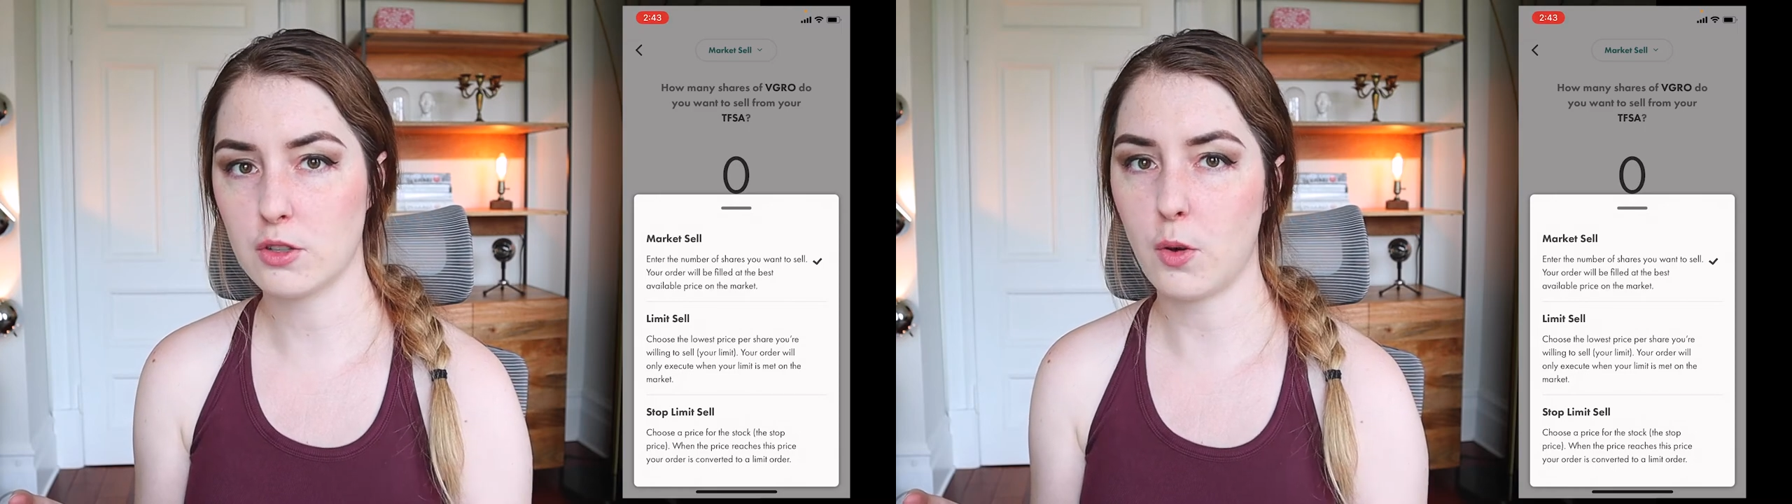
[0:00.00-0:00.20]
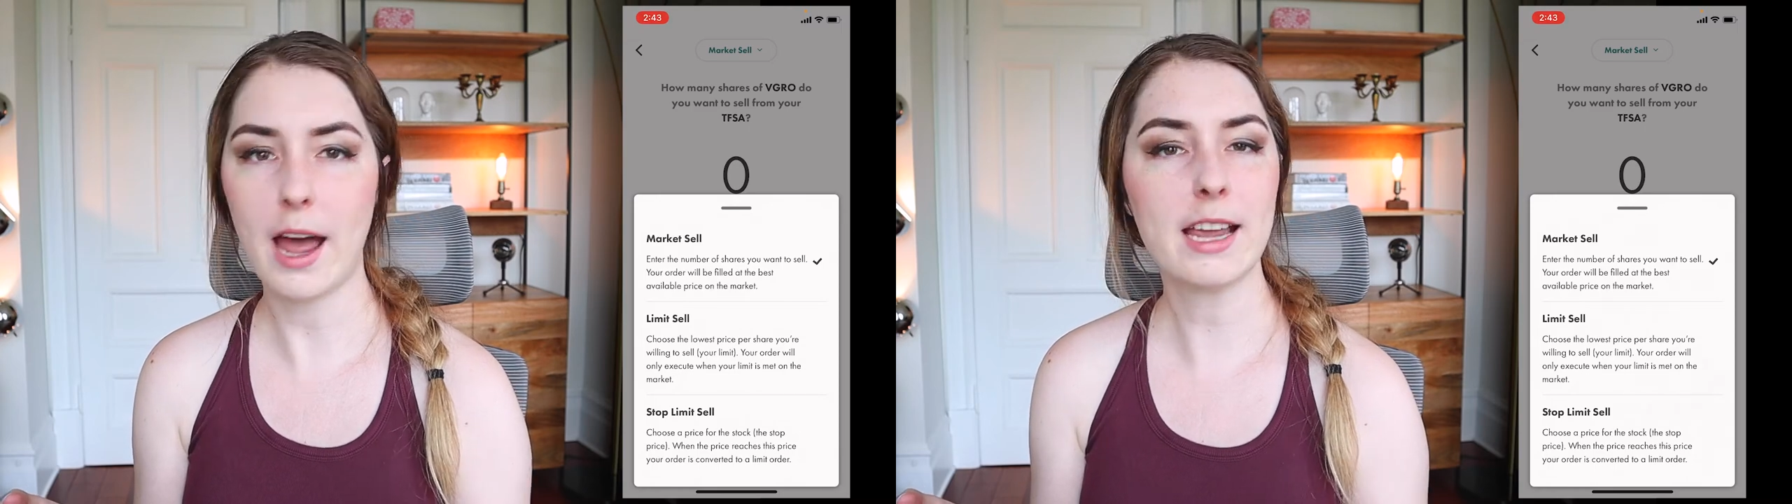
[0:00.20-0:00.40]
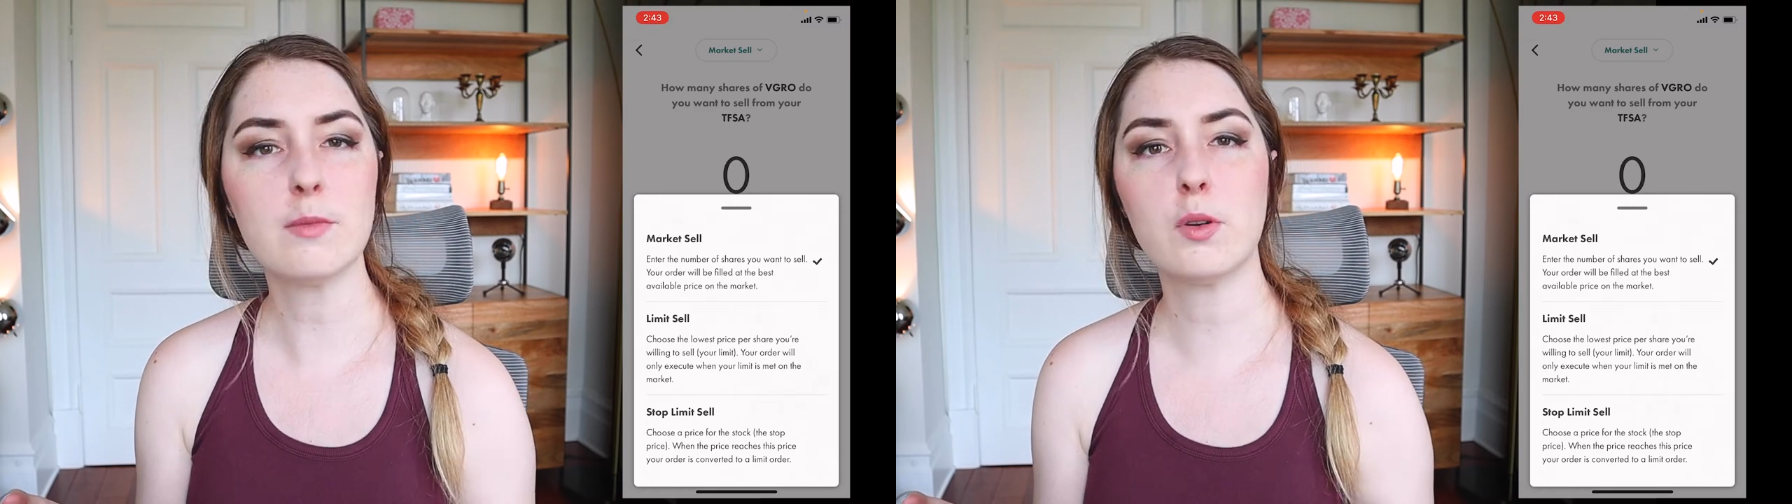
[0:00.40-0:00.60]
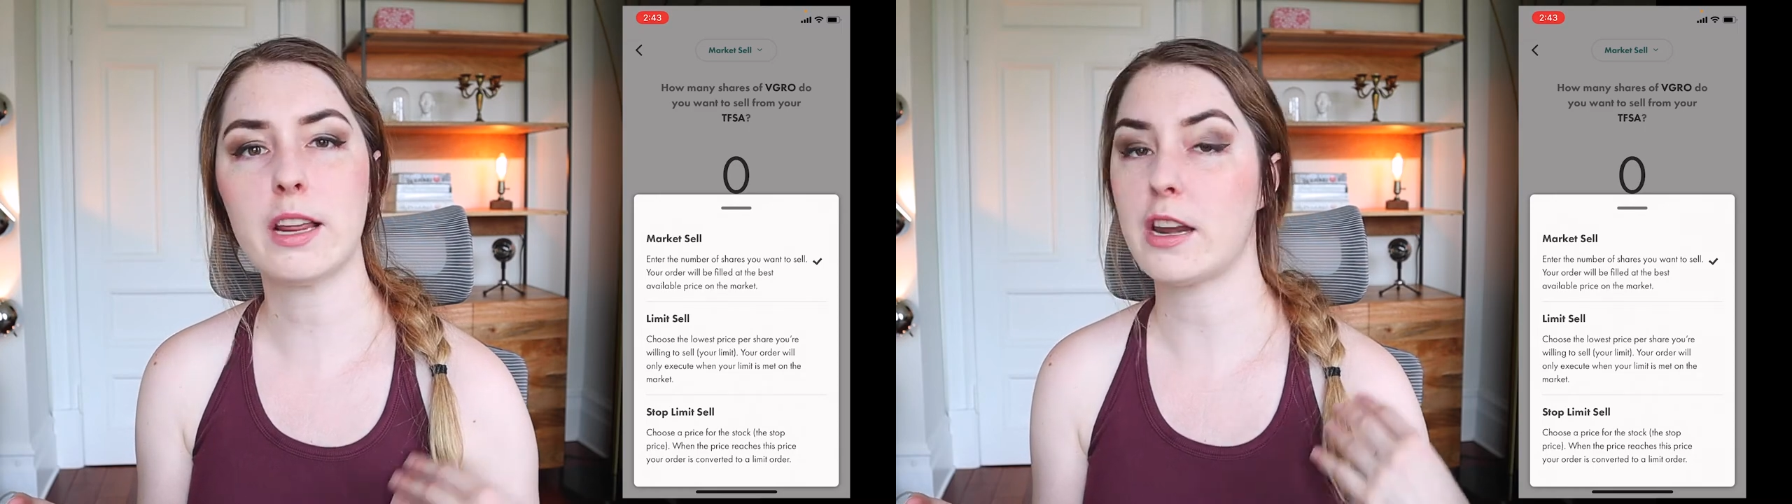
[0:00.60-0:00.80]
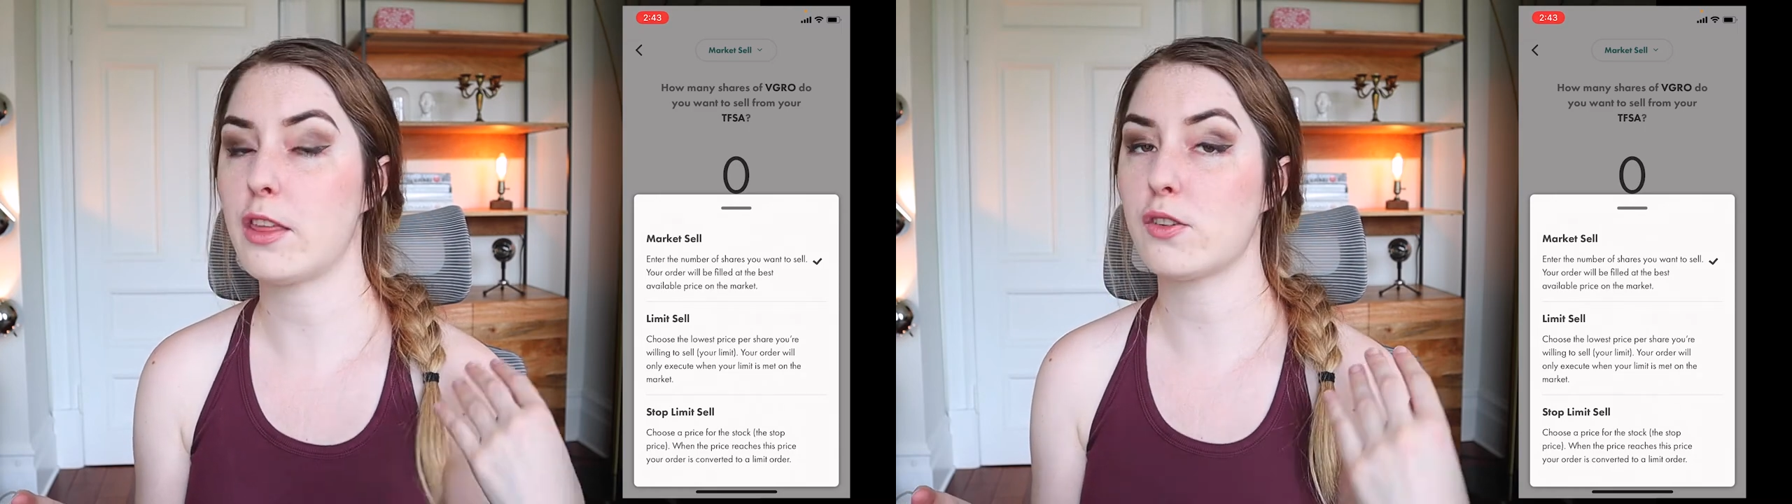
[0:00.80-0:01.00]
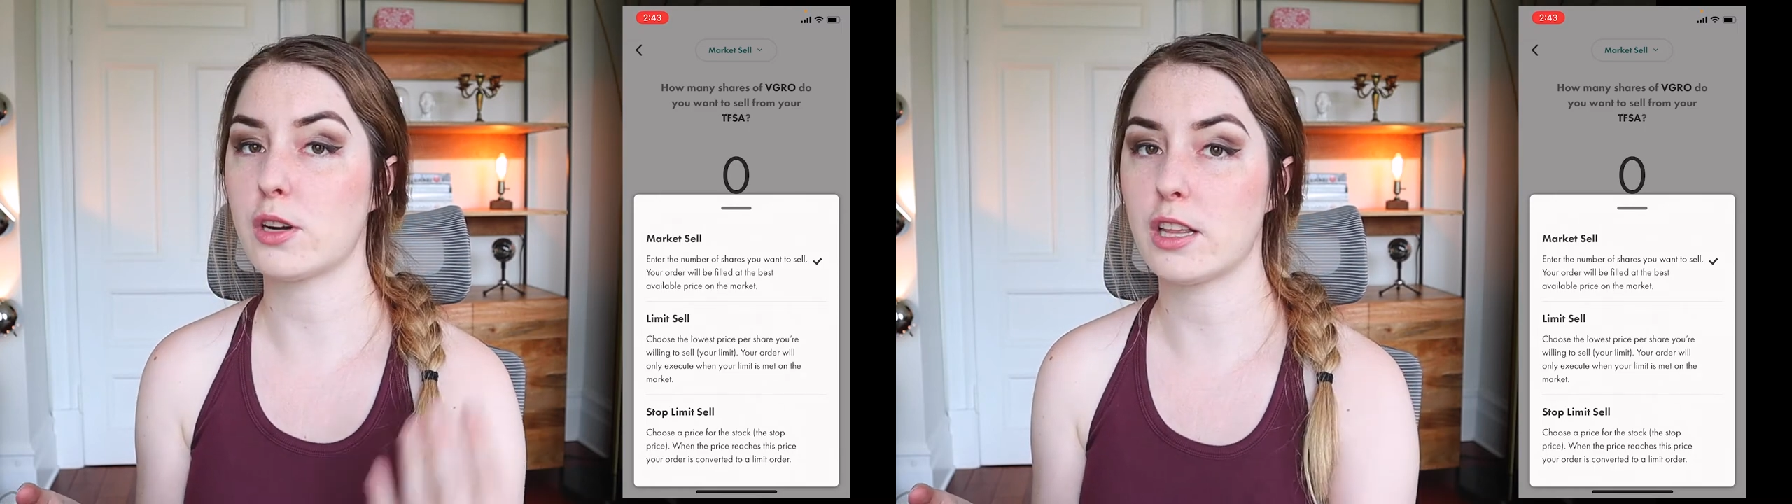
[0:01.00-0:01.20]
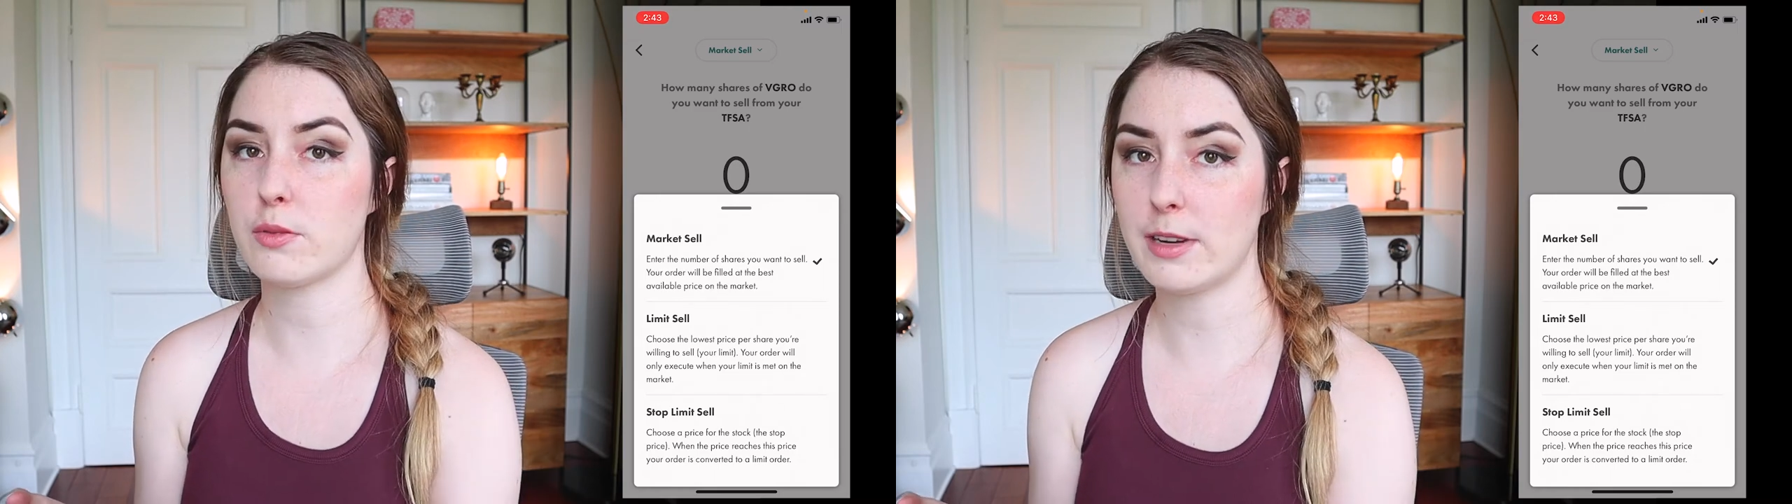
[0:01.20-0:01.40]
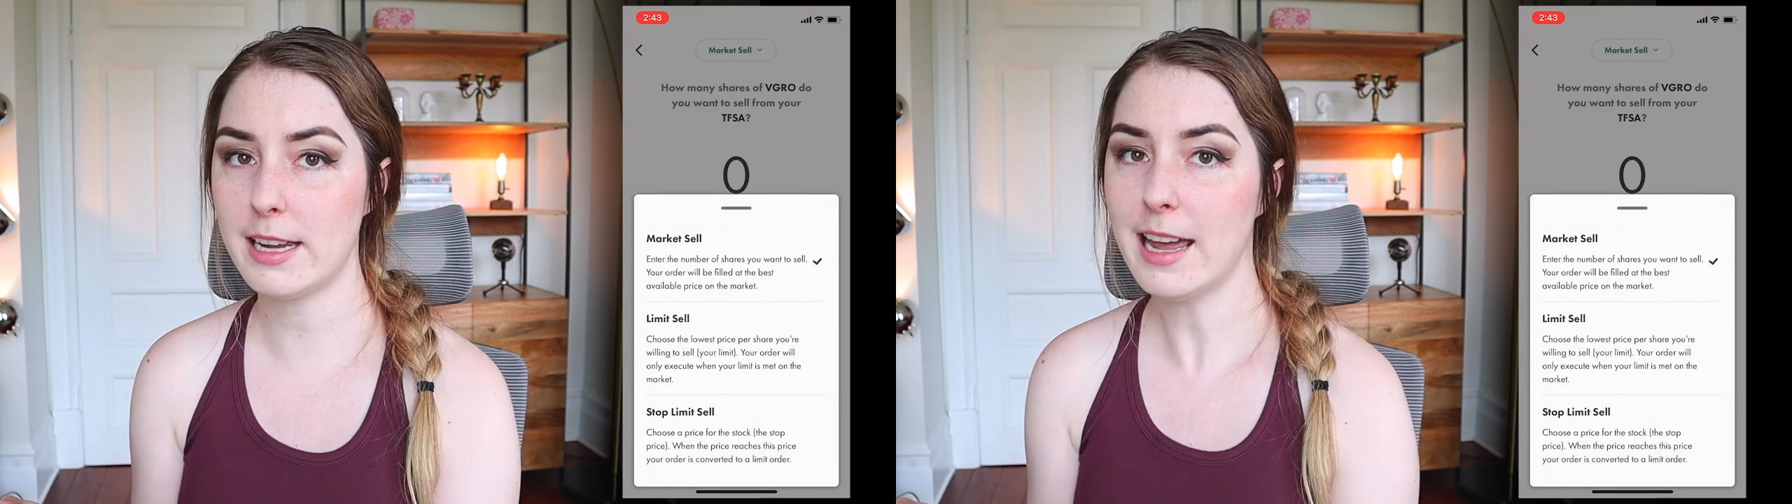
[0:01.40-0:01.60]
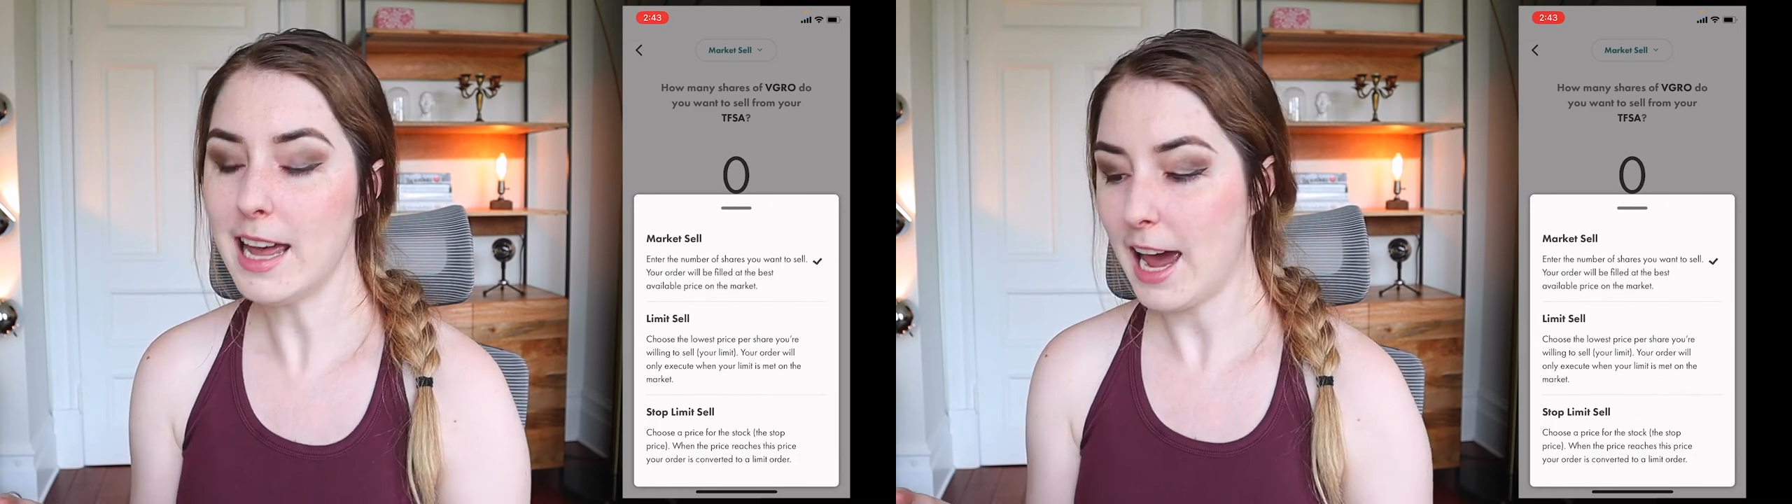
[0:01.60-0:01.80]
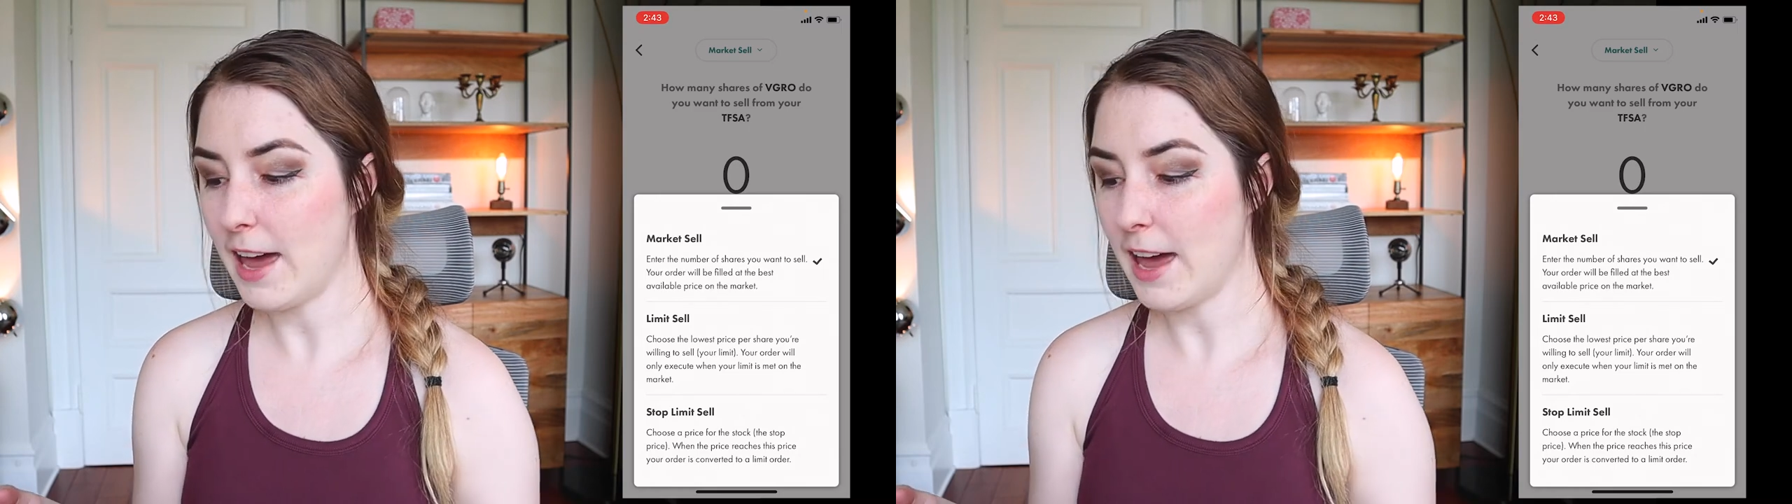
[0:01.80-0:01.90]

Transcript: So I could put in 33